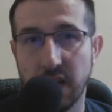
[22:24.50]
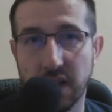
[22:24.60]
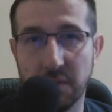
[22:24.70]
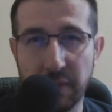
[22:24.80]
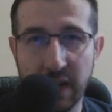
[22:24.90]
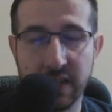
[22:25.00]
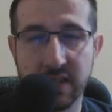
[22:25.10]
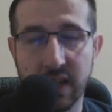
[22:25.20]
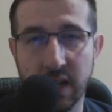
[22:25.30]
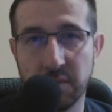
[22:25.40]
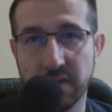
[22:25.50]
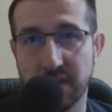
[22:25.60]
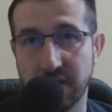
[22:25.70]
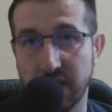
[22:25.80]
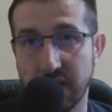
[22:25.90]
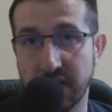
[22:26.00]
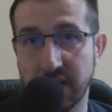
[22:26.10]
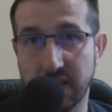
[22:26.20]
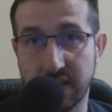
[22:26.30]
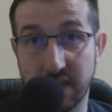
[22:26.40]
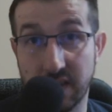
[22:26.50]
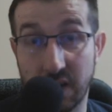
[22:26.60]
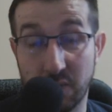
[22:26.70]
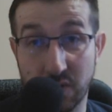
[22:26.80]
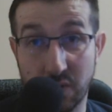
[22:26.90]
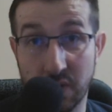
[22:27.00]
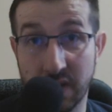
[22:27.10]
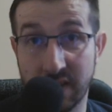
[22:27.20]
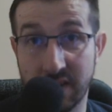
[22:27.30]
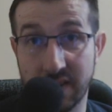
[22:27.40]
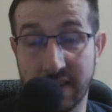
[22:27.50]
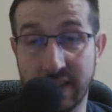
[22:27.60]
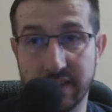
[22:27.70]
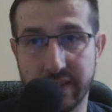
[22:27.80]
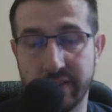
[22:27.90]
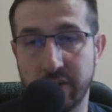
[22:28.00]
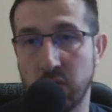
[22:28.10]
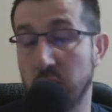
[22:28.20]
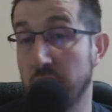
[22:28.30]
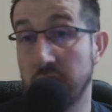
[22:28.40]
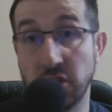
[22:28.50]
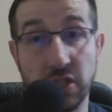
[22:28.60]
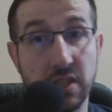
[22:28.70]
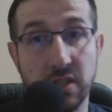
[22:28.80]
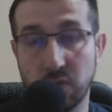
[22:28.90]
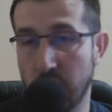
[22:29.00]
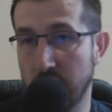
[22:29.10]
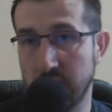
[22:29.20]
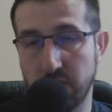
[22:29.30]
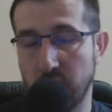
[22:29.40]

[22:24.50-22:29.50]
a million times that I was going against, I don't know, a GT squad, for